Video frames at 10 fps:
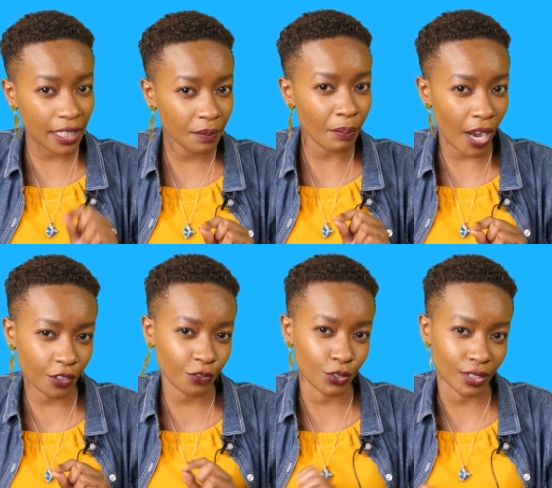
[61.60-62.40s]

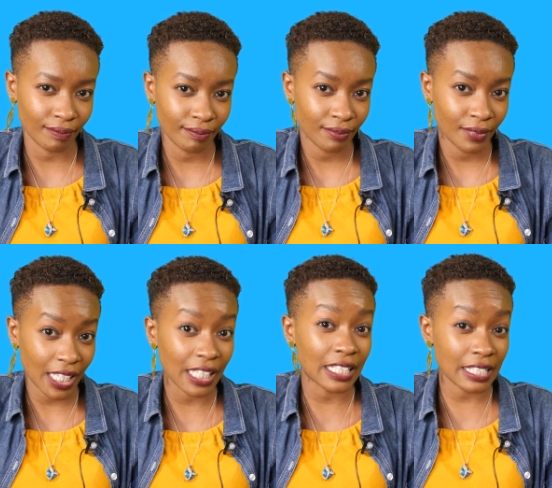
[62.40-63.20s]
impactful
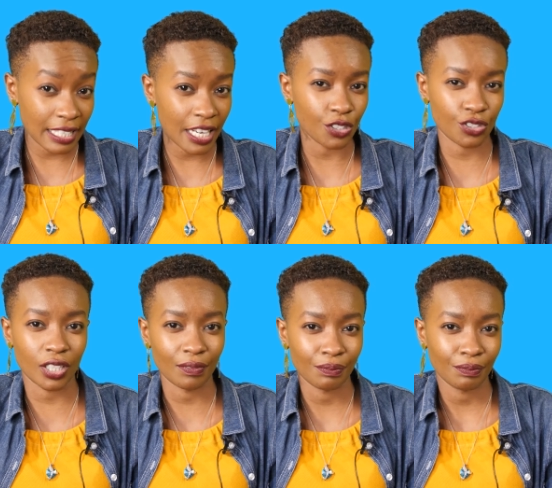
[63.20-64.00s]
in this
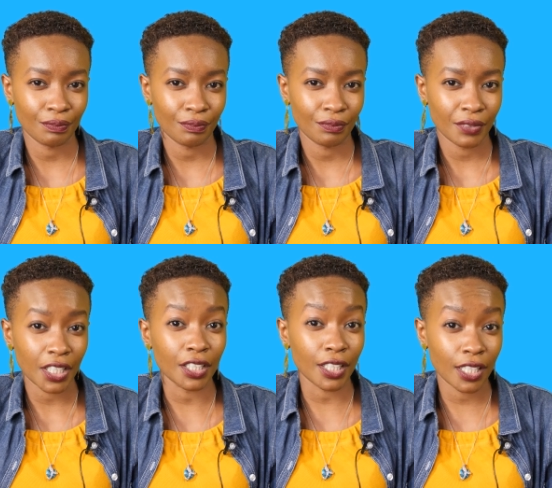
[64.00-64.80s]
country
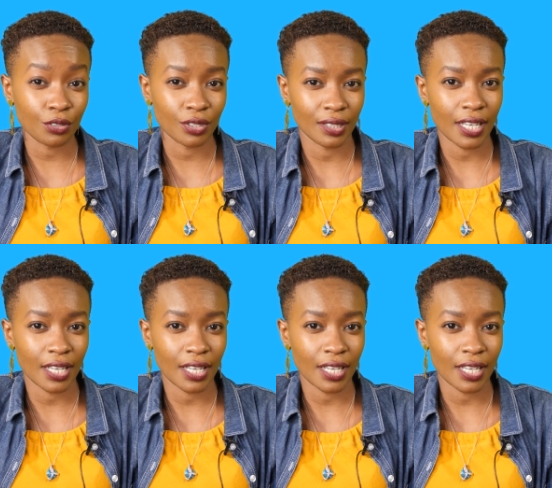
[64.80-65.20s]
include